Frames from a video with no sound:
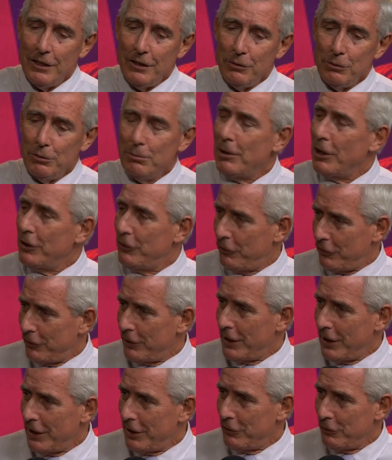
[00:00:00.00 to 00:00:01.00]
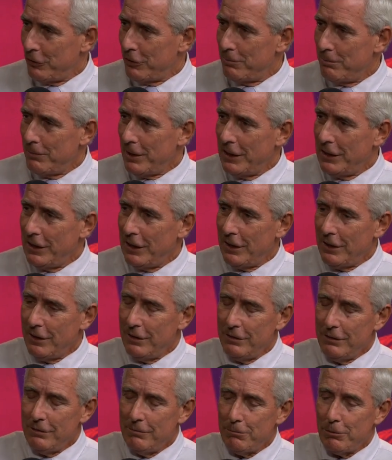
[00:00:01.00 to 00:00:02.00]
almost $300
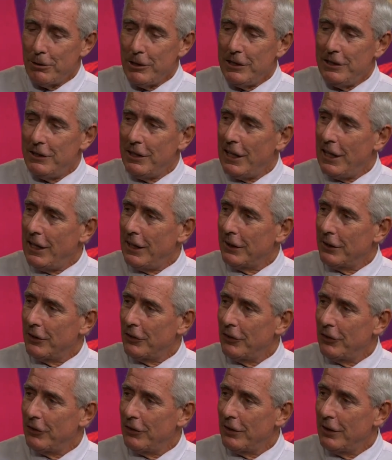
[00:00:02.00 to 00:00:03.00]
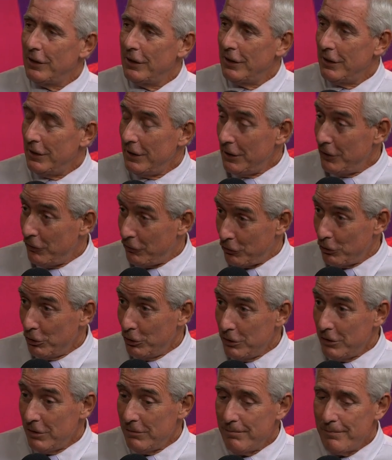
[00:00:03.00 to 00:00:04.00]
million pre-tax is
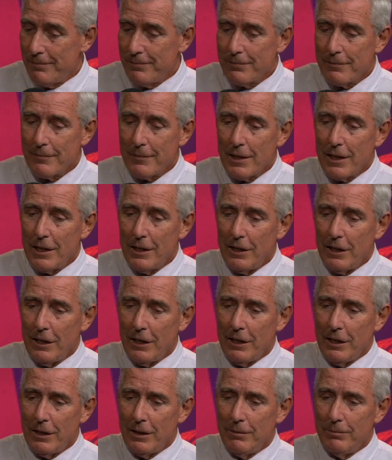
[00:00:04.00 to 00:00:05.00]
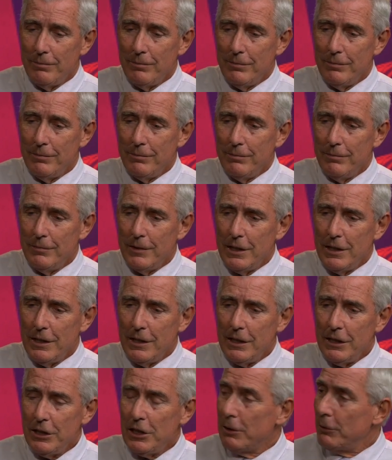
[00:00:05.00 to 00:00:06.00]
good. Mm.
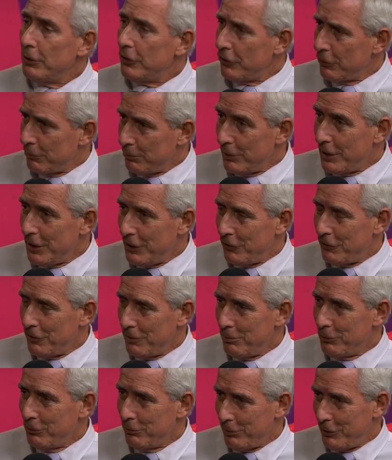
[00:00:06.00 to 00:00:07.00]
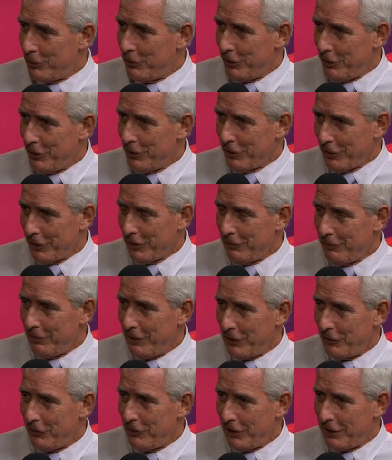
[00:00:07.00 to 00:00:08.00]
It's a reasonable return on
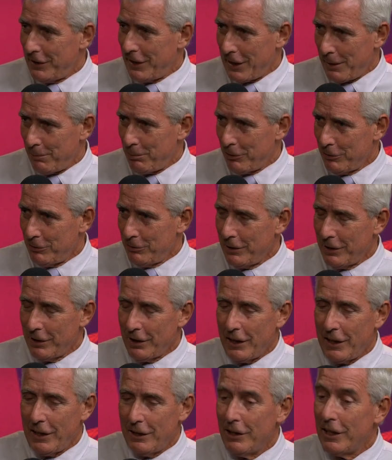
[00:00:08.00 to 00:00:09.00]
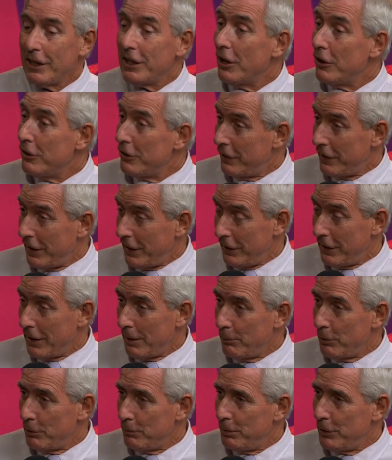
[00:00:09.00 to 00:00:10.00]
invested capital. And I go to that
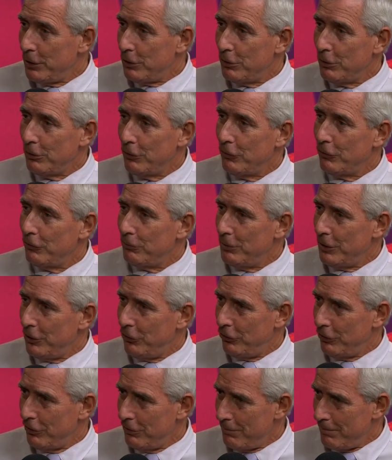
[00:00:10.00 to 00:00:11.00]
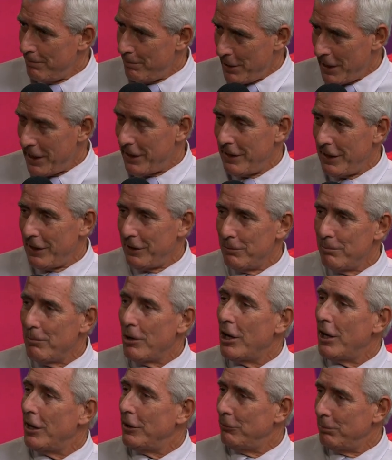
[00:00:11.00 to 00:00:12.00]
number because we should bear that in
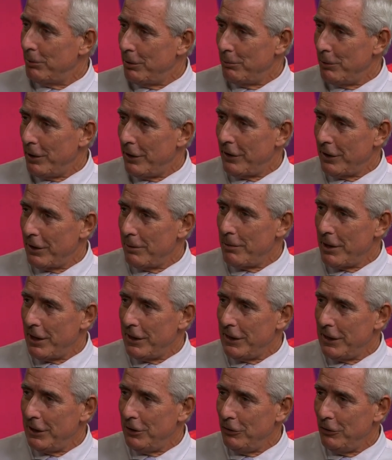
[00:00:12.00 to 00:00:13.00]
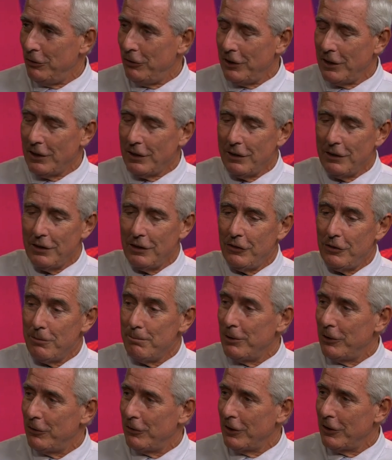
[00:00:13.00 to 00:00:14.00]
mind when we think about Air New Zealand. It's a
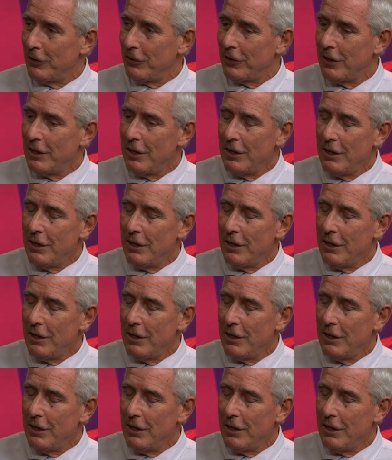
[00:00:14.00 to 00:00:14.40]
business